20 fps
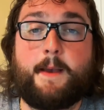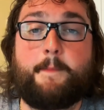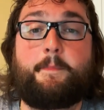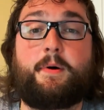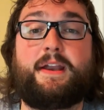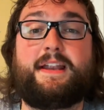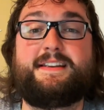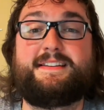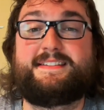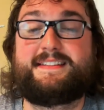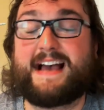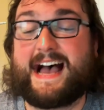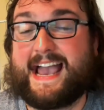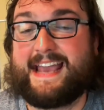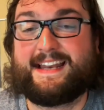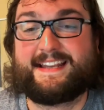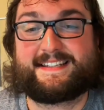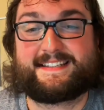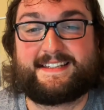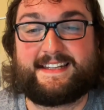but in
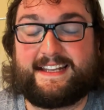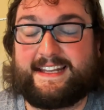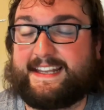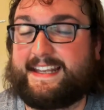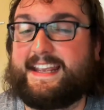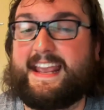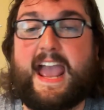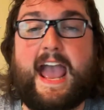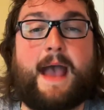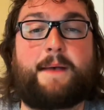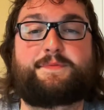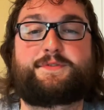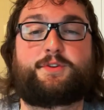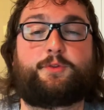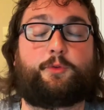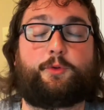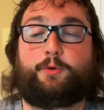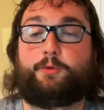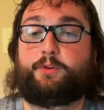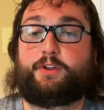Dynasty, he
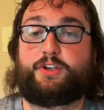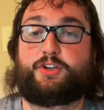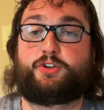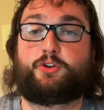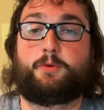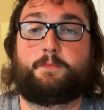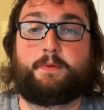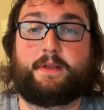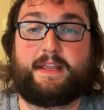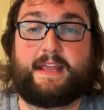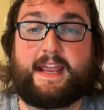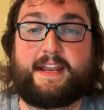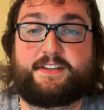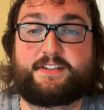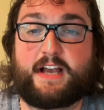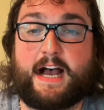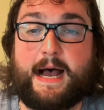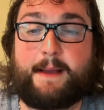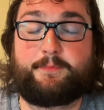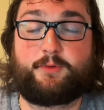absolutely should be a
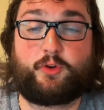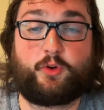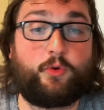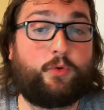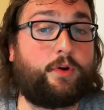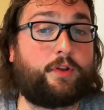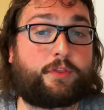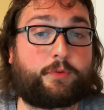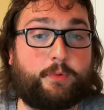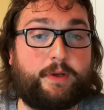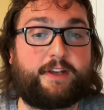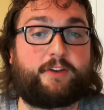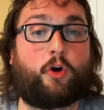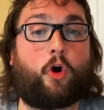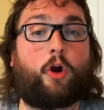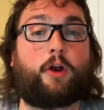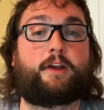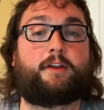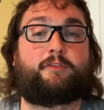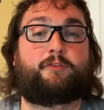top 2 to 3
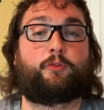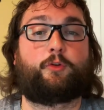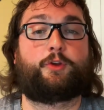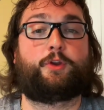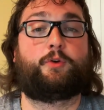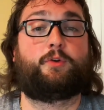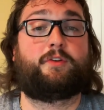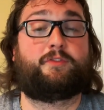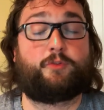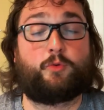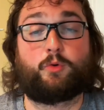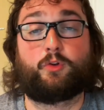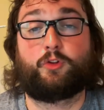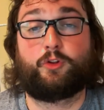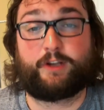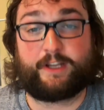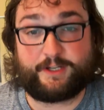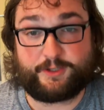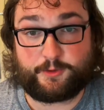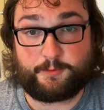target for you if you were
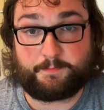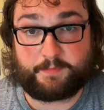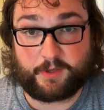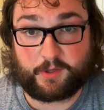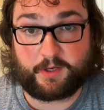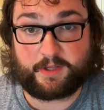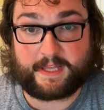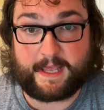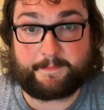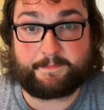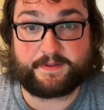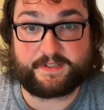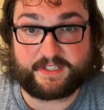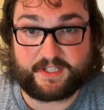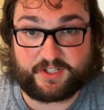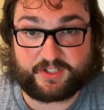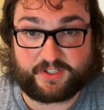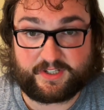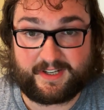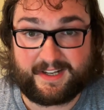looking to build at that
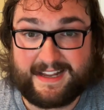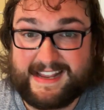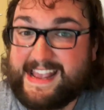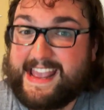position.